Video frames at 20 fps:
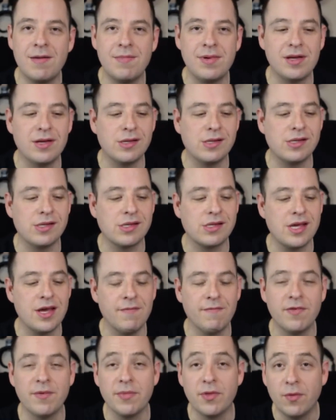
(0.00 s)
because this came
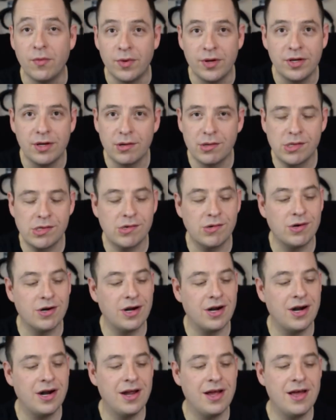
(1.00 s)
from the Windows Store,